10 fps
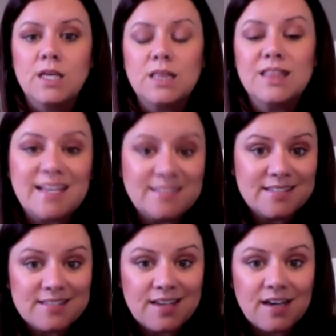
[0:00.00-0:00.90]

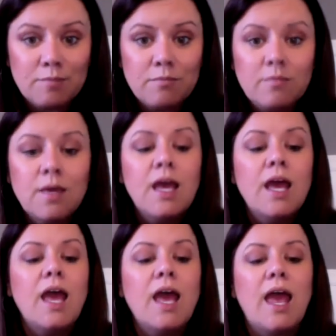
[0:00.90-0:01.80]
lesson time.
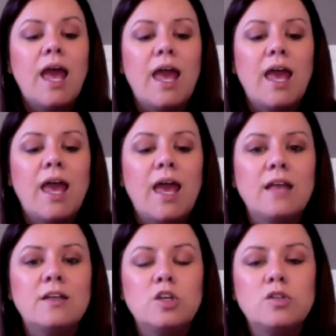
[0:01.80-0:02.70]

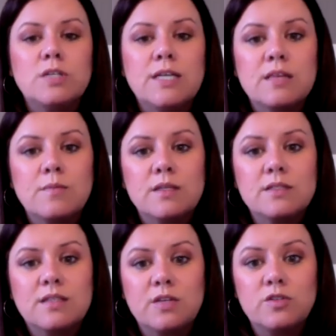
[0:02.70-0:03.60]
And to get them on the
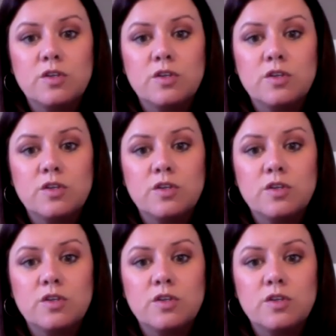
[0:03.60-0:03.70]
schedule,